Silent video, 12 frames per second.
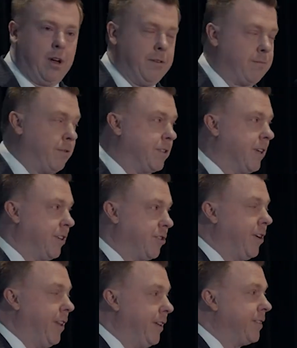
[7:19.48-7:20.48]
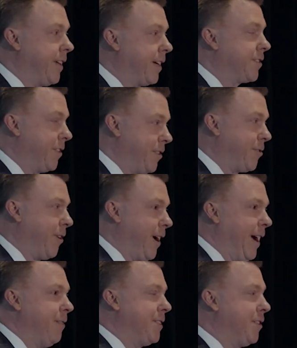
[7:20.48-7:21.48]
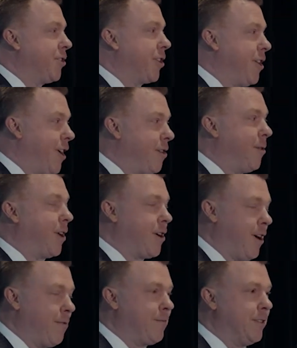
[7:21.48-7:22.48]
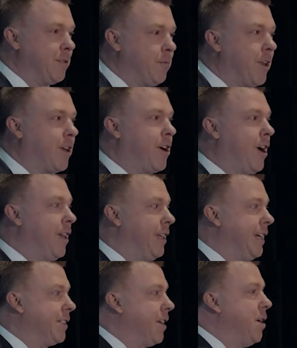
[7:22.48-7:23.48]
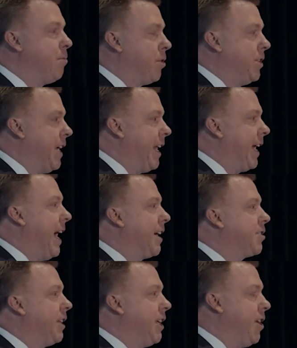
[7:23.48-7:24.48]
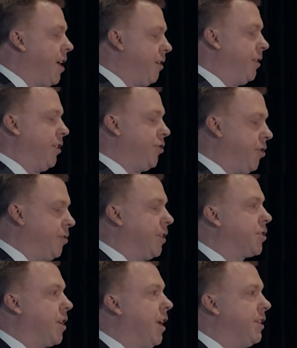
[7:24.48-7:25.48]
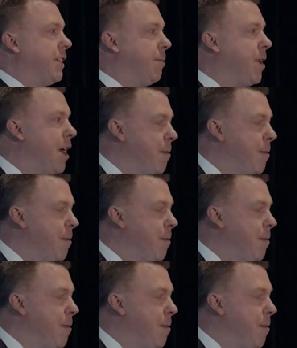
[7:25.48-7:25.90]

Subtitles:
First, I'm going to show you this. Actually, sorry. I was in Chicago at a conference, and one of the colleagues presenting actually not only showed this concept,